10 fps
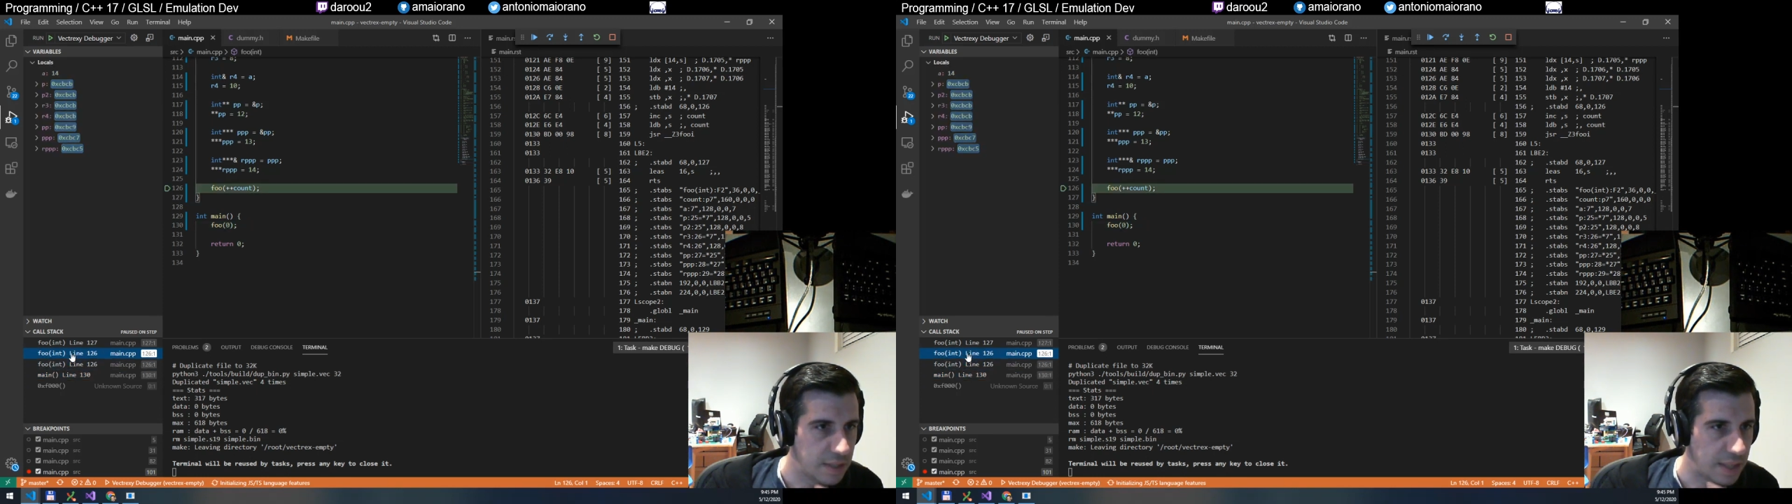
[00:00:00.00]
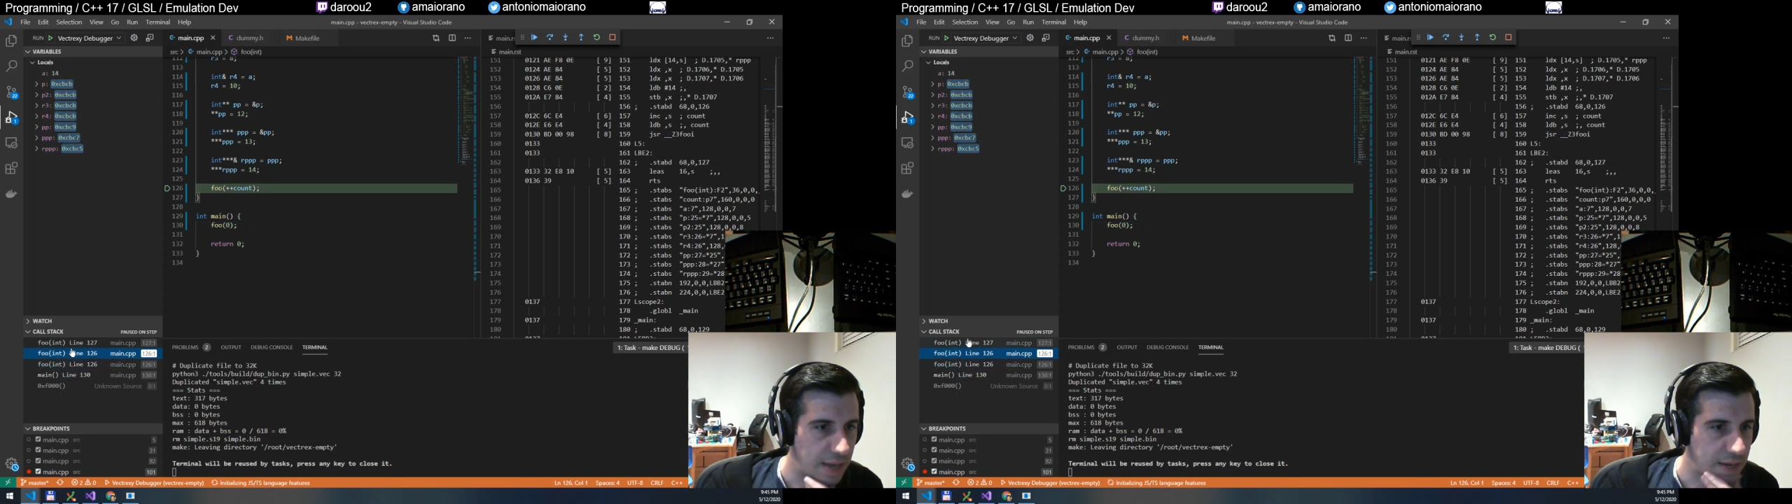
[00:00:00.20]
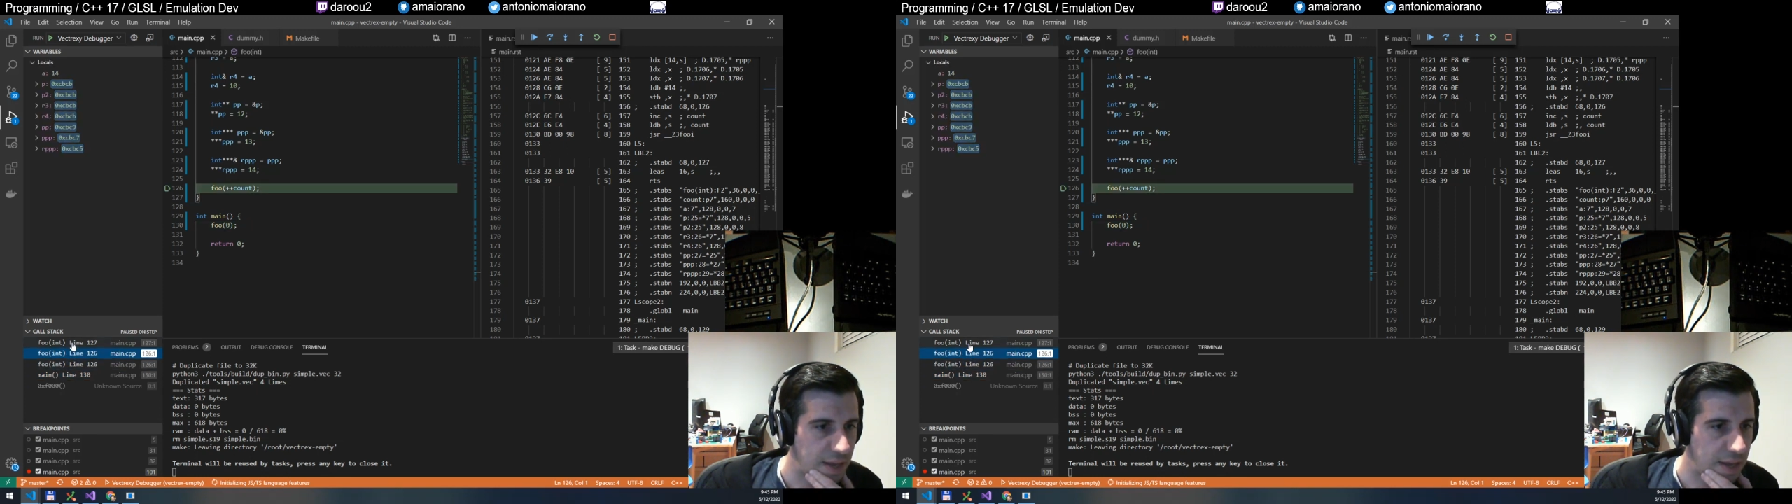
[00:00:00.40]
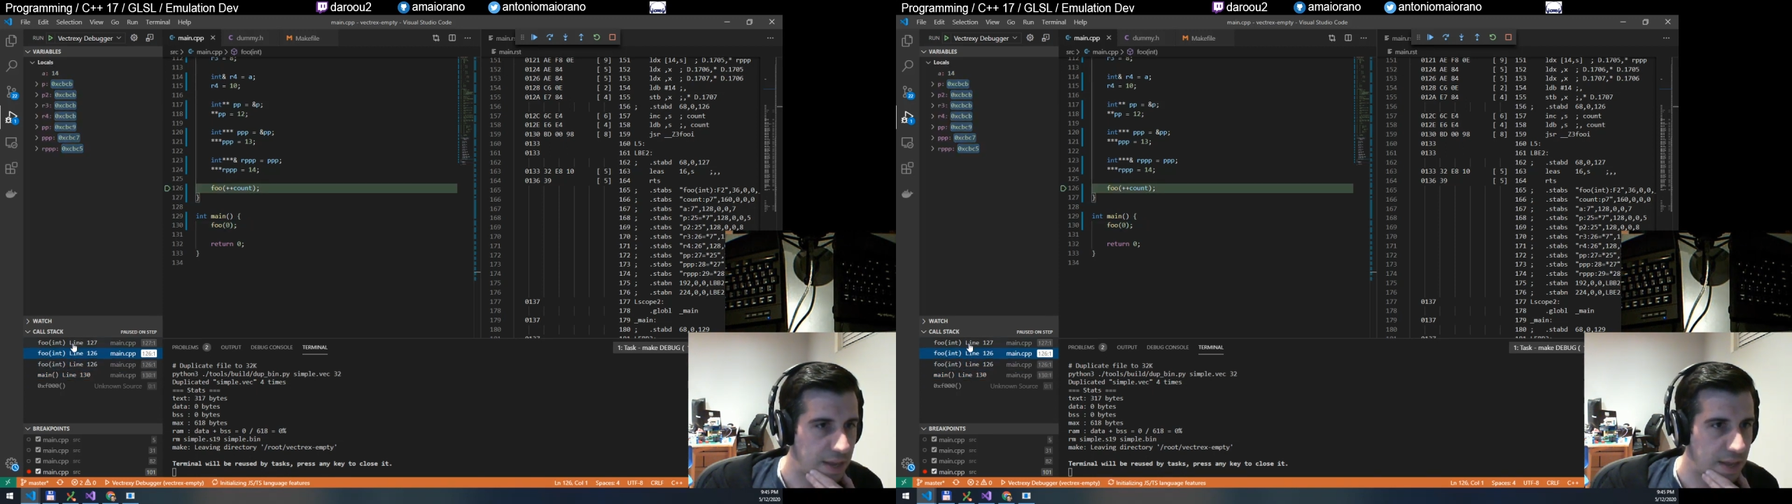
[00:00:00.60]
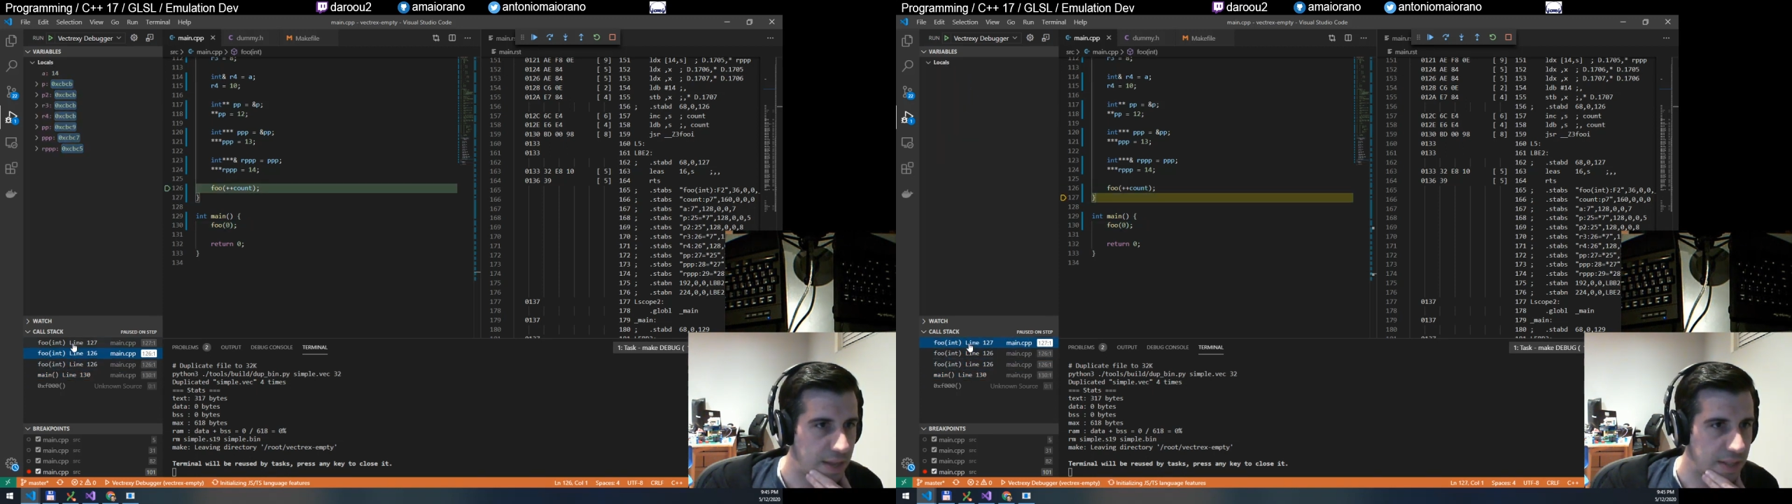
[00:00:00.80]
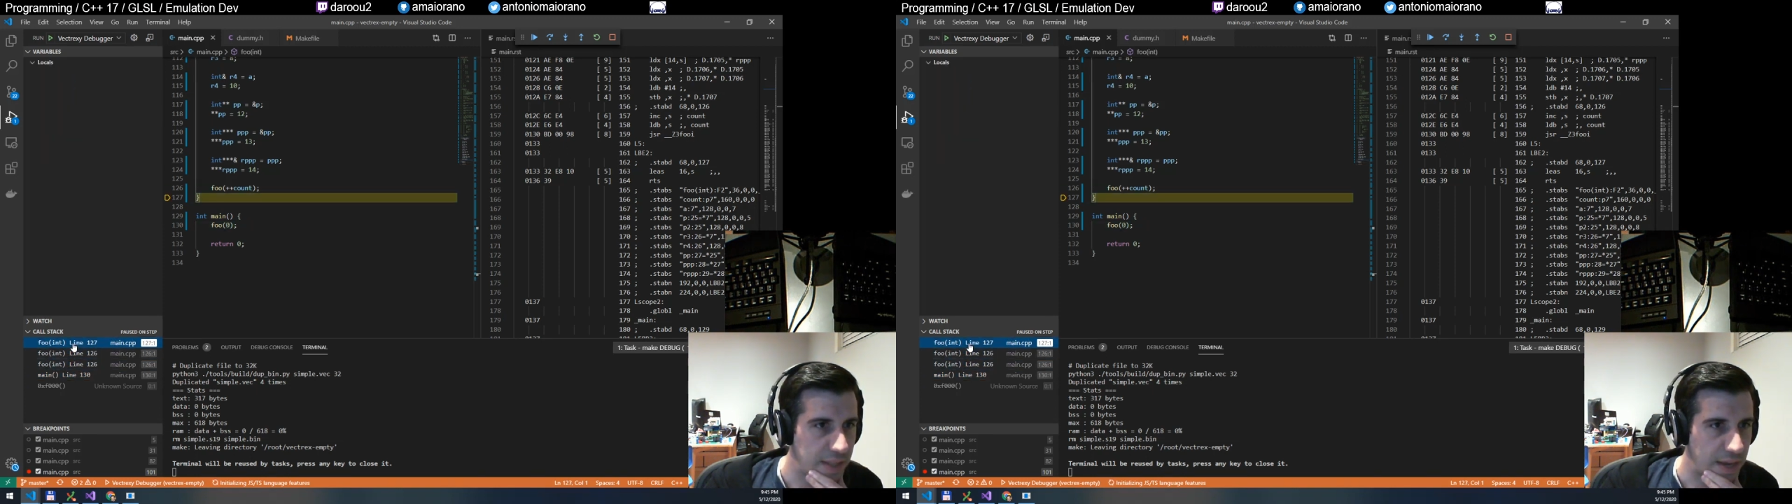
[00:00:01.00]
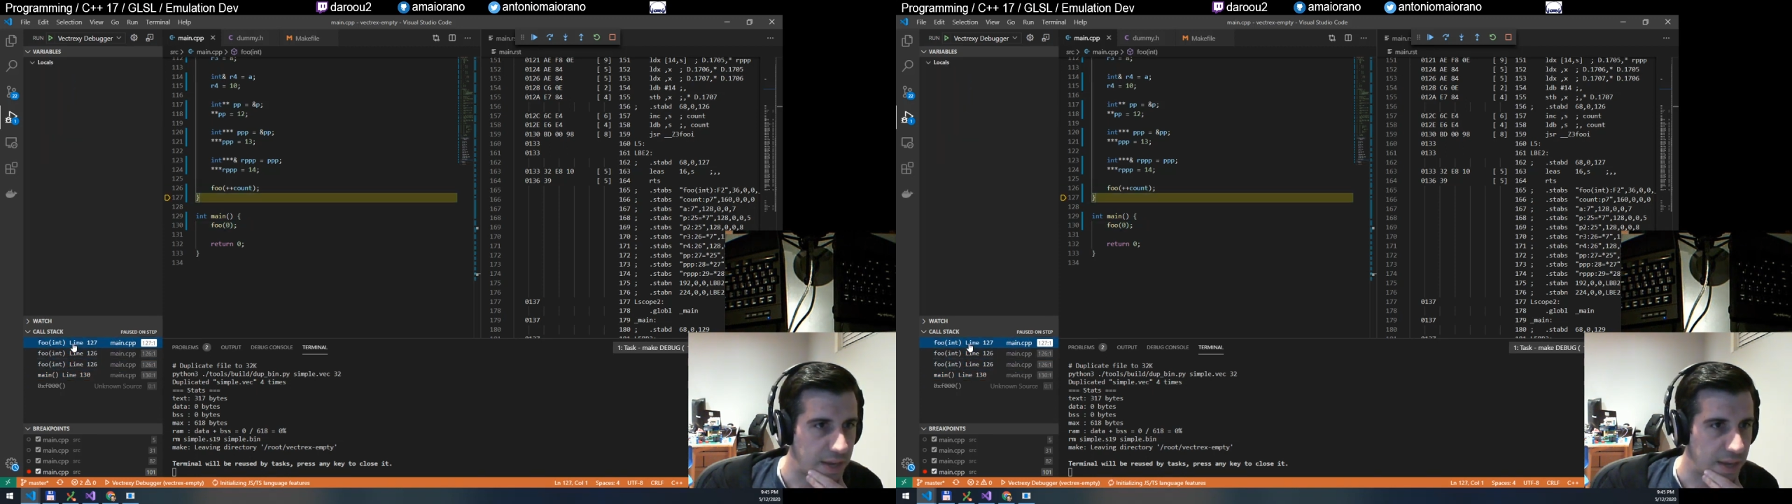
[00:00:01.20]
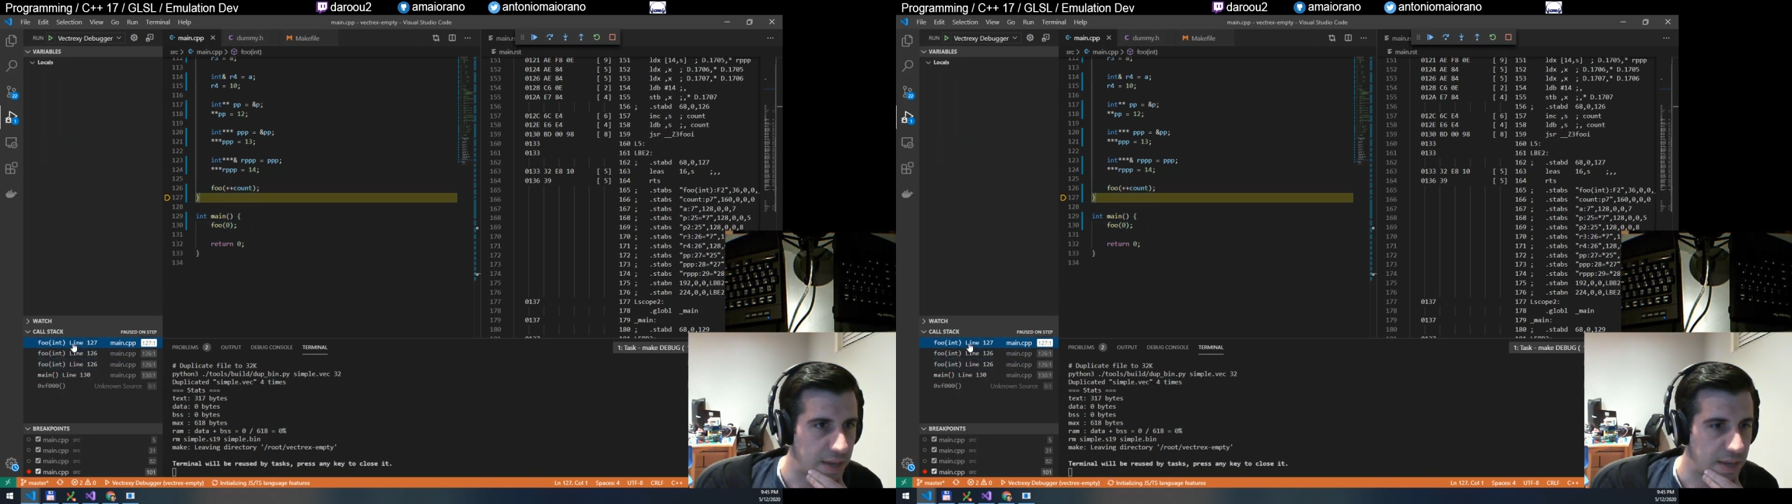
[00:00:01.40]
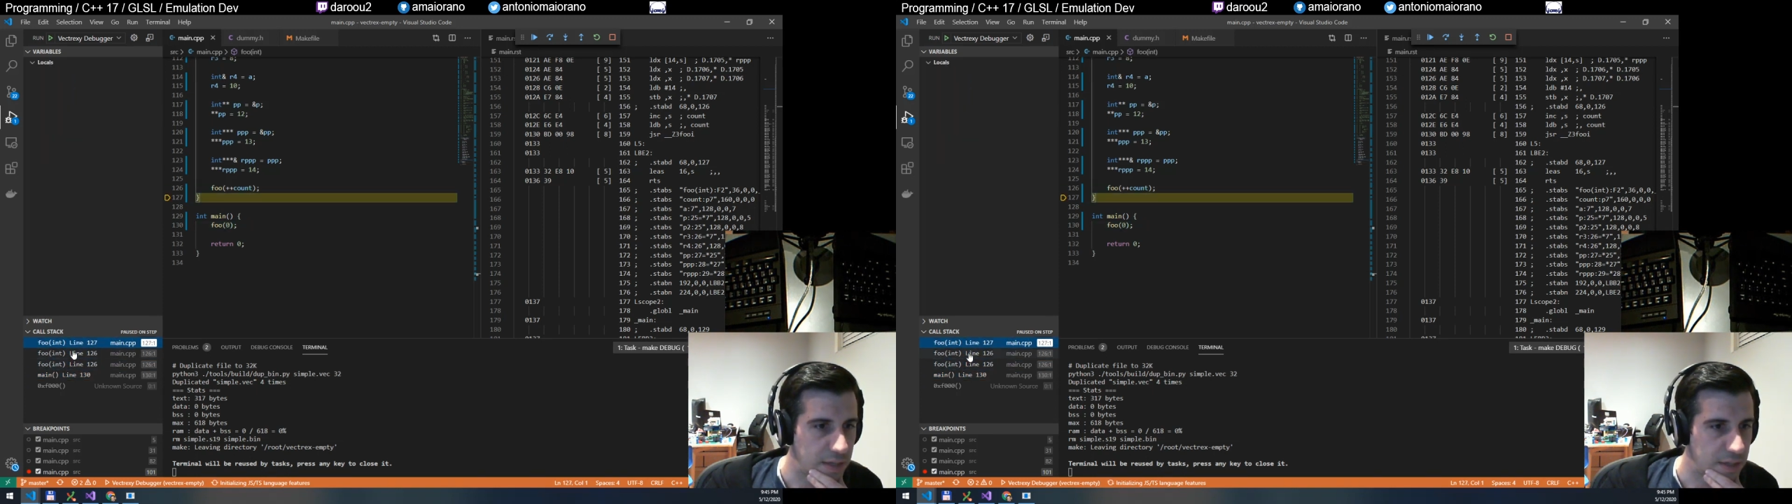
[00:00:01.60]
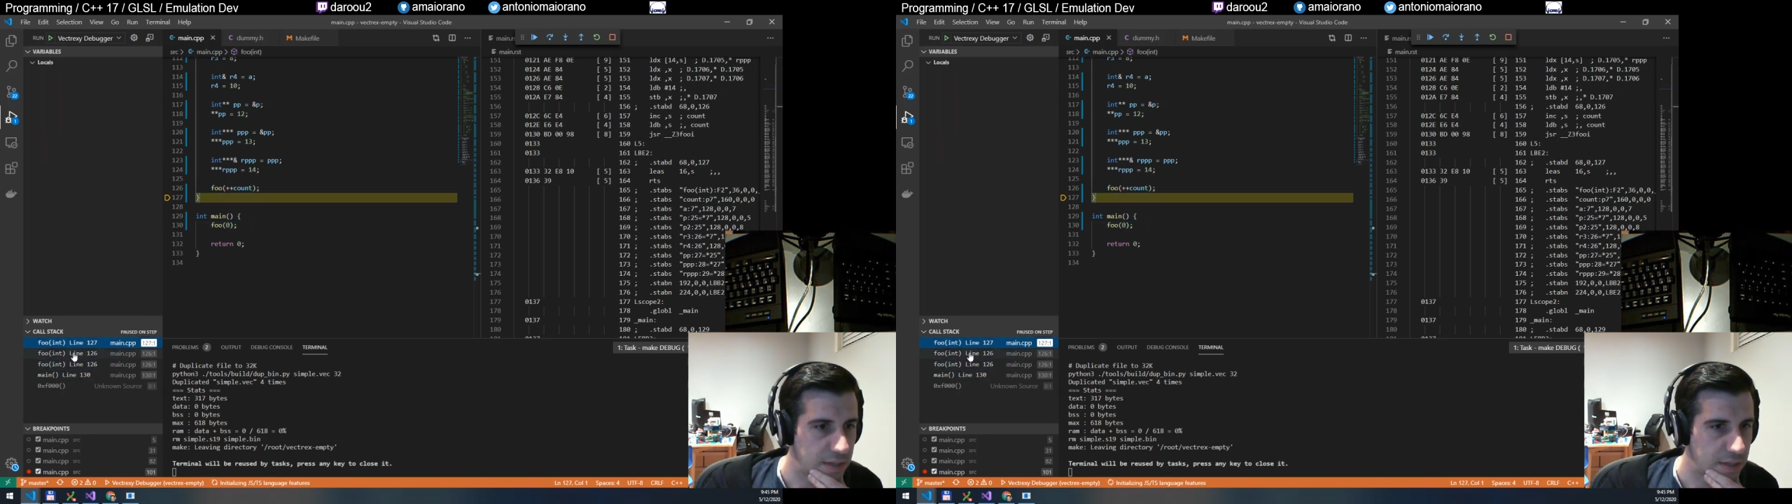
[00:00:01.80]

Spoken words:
and that guy, and